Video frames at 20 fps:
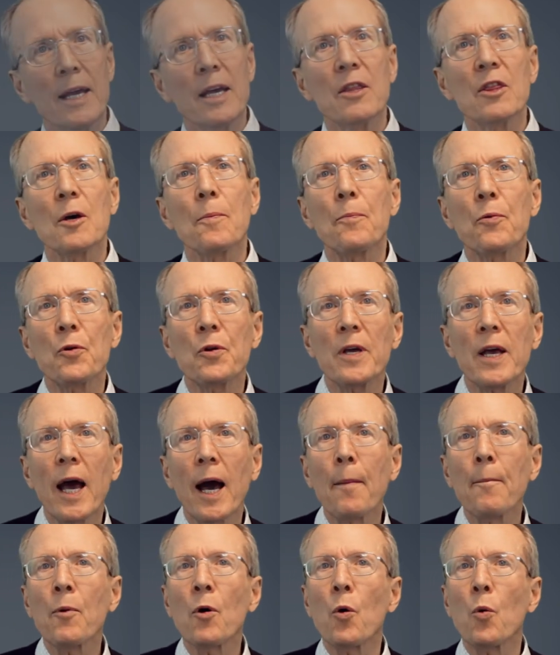In the
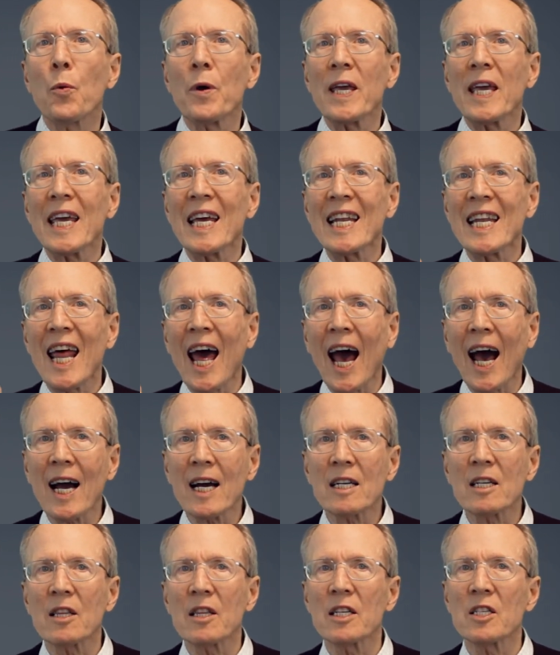preamble, we enact
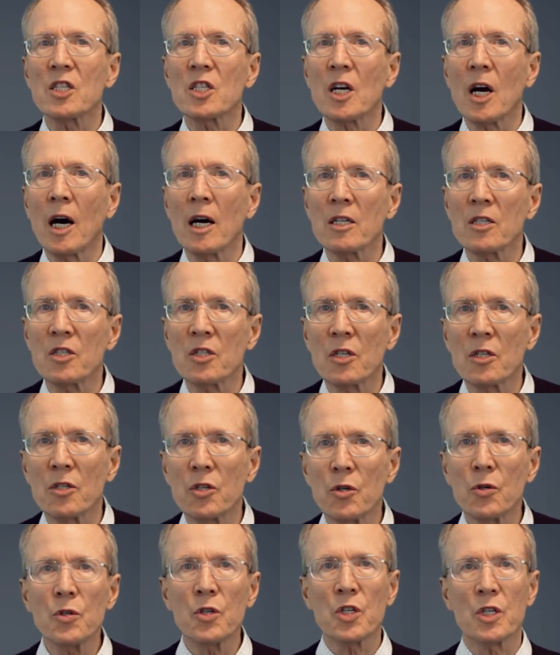this
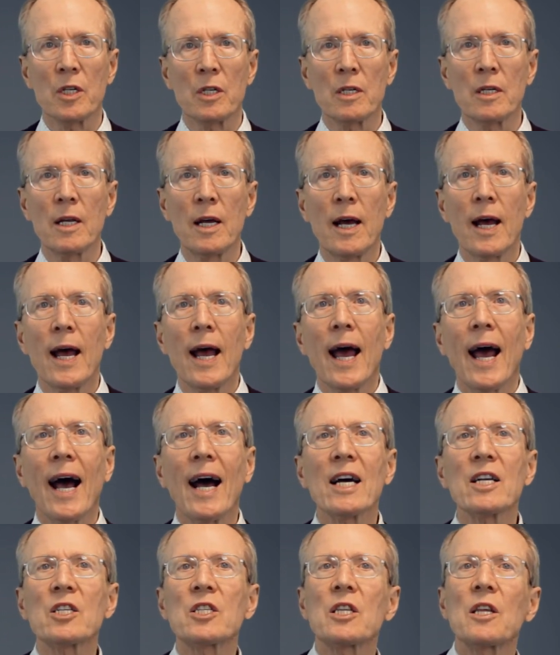Constitution
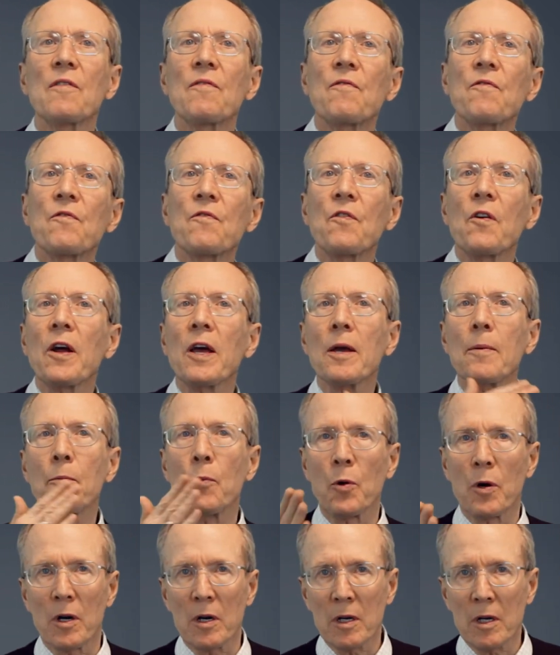as the
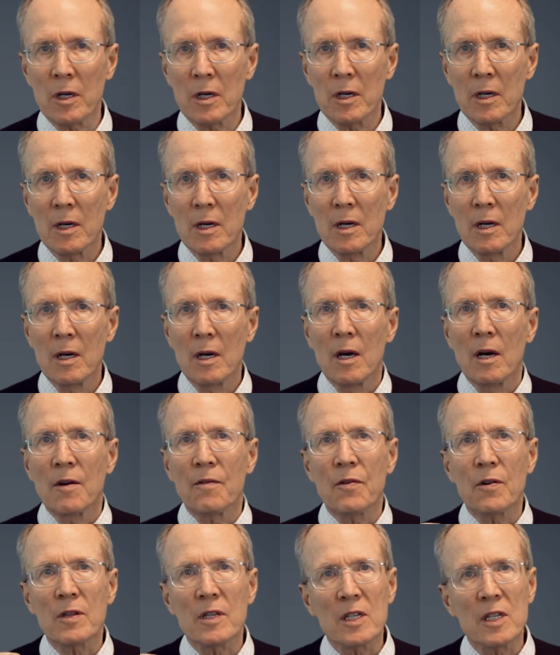framework
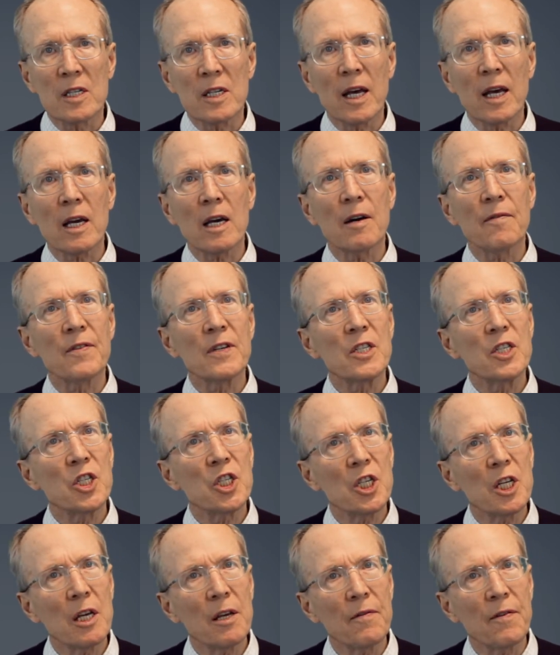for the sake of
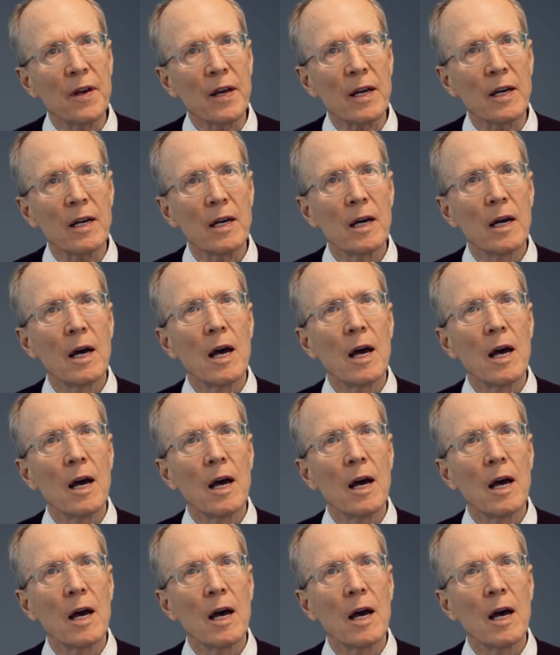achieving